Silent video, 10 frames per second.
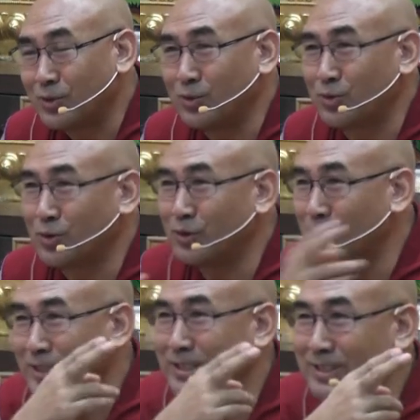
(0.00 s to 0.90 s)
you're going to
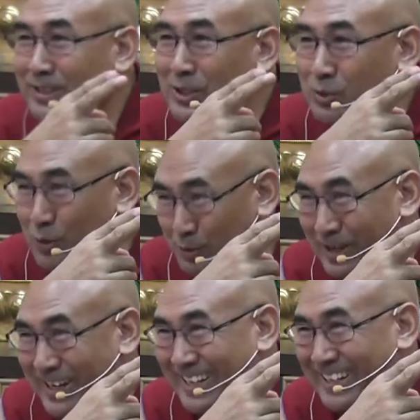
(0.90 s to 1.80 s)
get East Coast
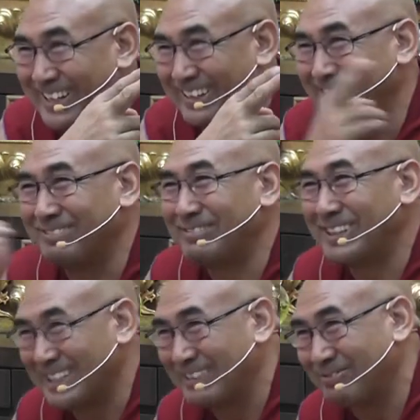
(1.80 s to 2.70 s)
Park, not
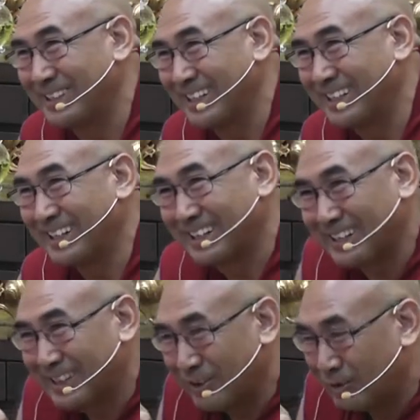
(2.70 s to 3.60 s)
Marina Bay.
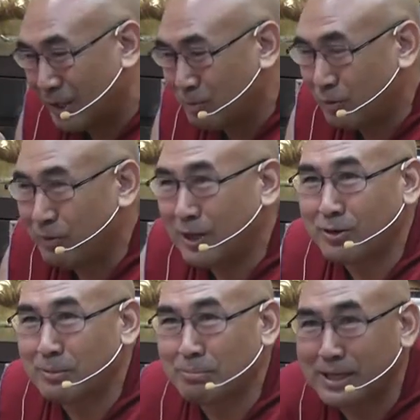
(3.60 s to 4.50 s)
Right? You have to
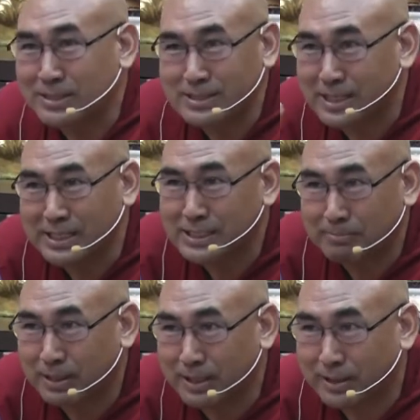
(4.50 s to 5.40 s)
follow the path,
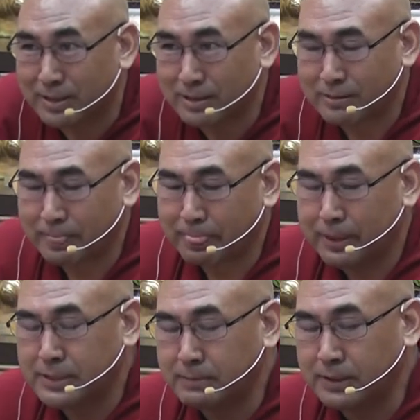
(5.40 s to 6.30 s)
exact path.
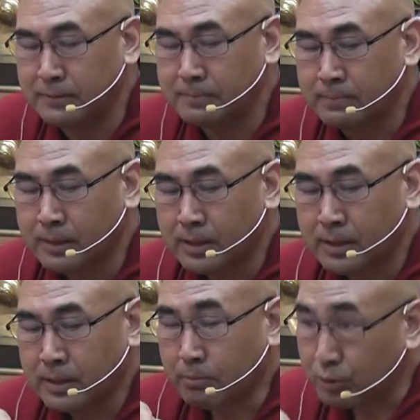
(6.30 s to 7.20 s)
That means
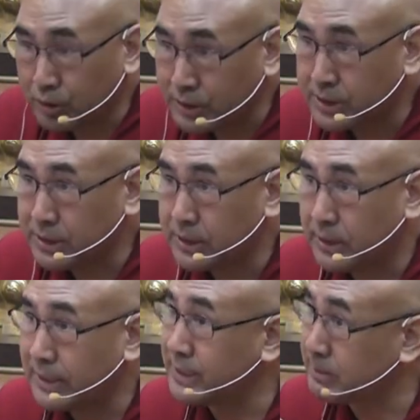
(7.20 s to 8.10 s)

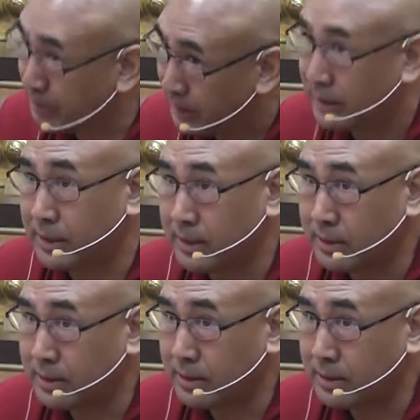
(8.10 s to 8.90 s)
bodhicitta is path.